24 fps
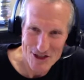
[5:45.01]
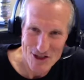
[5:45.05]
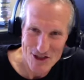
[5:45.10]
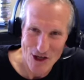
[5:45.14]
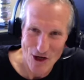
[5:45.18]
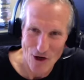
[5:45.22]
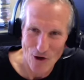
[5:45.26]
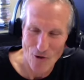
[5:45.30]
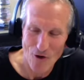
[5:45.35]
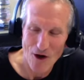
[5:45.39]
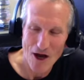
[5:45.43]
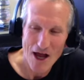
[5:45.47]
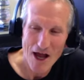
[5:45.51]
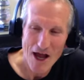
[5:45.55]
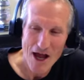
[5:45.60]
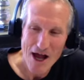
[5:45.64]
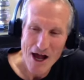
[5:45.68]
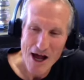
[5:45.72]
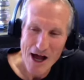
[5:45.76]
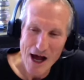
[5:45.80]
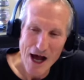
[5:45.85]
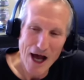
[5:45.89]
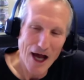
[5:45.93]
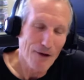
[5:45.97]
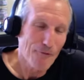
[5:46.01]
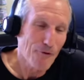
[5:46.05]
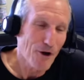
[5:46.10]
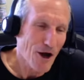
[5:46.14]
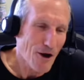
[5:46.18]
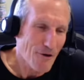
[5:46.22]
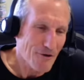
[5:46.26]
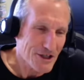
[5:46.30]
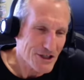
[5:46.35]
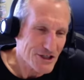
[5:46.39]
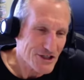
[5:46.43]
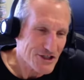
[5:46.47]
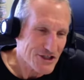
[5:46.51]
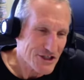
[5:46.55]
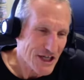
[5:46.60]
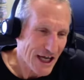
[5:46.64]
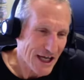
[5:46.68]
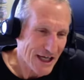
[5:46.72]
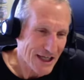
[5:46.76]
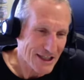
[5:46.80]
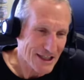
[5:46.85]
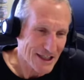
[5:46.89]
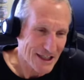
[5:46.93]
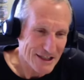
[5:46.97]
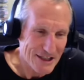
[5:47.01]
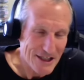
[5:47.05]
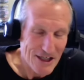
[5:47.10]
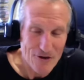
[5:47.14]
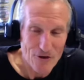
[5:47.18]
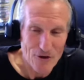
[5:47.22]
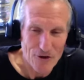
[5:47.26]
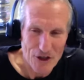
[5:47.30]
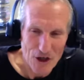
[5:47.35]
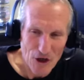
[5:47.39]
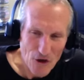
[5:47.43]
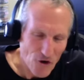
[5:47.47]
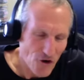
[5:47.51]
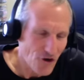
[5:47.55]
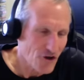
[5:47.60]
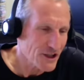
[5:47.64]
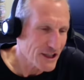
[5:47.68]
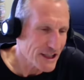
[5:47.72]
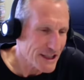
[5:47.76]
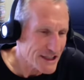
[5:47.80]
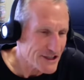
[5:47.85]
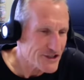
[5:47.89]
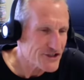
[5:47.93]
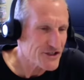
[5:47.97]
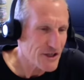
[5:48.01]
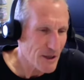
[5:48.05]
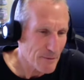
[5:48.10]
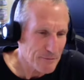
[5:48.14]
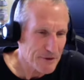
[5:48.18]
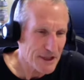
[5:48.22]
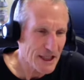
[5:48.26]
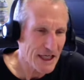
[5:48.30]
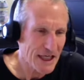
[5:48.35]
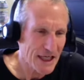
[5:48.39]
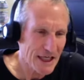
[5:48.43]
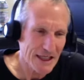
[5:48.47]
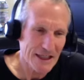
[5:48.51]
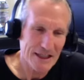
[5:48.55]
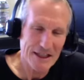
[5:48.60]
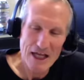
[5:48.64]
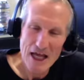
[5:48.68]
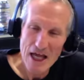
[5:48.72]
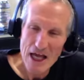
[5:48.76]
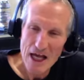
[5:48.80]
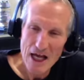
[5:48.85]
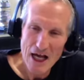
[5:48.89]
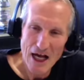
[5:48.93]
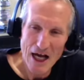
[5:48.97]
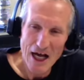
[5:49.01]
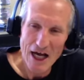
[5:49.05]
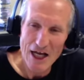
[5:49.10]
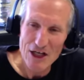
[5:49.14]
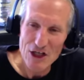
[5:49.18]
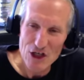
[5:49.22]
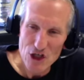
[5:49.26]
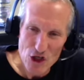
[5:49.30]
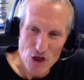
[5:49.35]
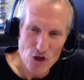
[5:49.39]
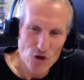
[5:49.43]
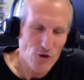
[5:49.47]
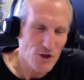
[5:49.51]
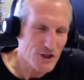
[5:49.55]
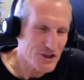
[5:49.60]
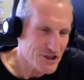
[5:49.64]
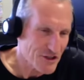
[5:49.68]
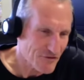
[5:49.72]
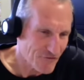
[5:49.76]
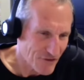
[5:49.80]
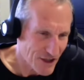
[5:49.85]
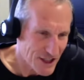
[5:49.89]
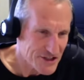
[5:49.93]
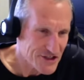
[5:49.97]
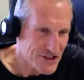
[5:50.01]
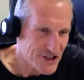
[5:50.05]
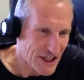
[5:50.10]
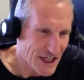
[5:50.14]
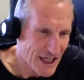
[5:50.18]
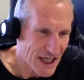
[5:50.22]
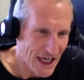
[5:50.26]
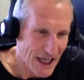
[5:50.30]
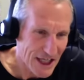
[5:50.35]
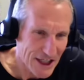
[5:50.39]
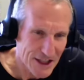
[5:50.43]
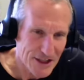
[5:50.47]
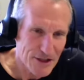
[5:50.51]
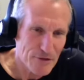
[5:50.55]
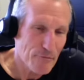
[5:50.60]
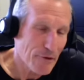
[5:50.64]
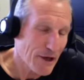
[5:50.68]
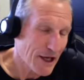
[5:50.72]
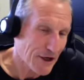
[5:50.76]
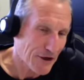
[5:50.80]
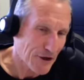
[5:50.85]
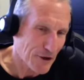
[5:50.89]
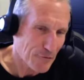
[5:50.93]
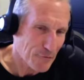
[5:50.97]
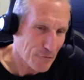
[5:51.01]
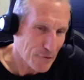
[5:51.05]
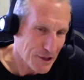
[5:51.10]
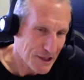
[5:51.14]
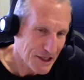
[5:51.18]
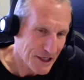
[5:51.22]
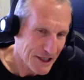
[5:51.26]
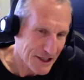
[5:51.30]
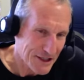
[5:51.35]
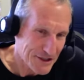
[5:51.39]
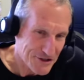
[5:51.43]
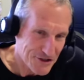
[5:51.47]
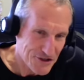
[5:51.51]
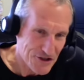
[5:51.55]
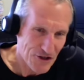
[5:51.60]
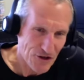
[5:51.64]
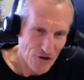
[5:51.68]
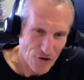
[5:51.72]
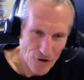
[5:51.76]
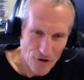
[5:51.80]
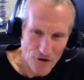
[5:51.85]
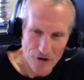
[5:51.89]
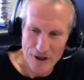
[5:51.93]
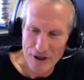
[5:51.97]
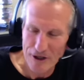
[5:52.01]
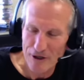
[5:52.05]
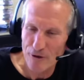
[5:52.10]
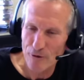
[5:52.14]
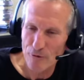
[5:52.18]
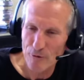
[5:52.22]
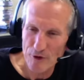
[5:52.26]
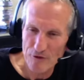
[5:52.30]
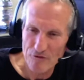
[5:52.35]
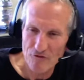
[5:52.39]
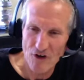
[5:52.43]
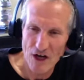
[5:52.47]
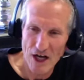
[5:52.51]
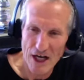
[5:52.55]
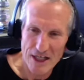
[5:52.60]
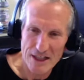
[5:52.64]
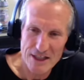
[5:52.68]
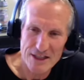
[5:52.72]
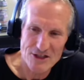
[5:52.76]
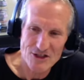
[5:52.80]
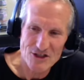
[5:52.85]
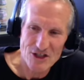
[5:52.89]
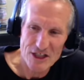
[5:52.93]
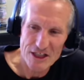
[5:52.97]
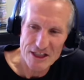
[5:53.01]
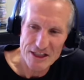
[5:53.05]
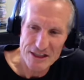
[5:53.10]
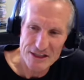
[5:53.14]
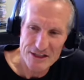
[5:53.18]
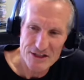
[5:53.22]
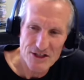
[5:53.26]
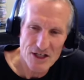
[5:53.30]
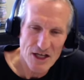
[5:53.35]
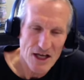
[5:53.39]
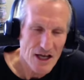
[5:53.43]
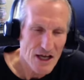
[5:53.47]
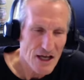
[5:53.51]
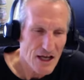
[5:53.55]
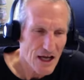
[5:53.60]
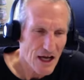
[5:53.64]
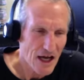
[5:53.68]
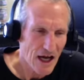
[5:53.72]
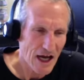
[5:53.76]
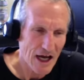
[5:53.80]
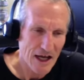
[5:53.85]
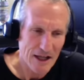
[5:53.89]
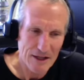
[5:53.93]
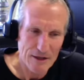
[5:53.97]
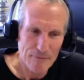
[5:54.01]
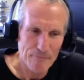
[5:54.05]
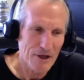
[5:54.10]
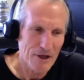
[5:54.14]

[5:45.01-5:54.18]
So I will always say that, you know, the earliest something new is investigated, the better, because the earlier we find disease, the